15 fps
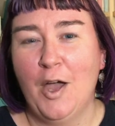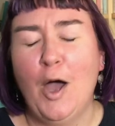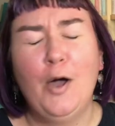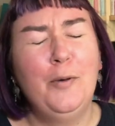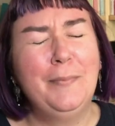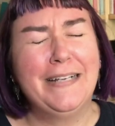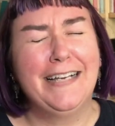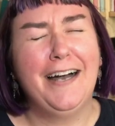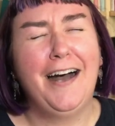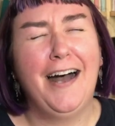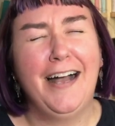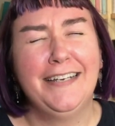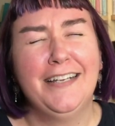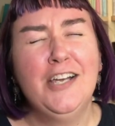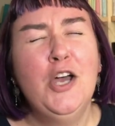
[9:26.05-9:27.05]
Oh my
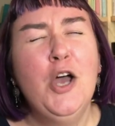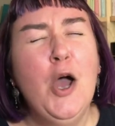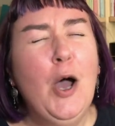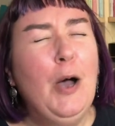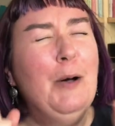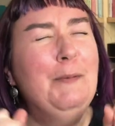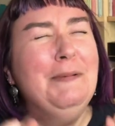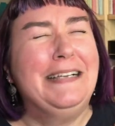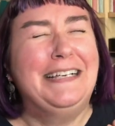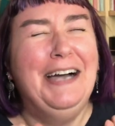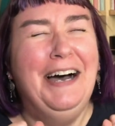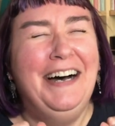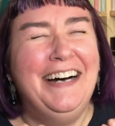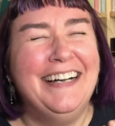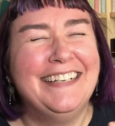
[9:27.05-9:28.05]
God. What makes you angry? Oh my
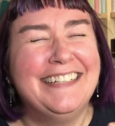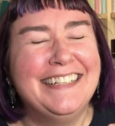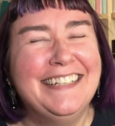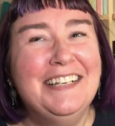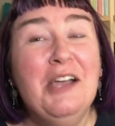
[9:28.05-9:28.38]
God.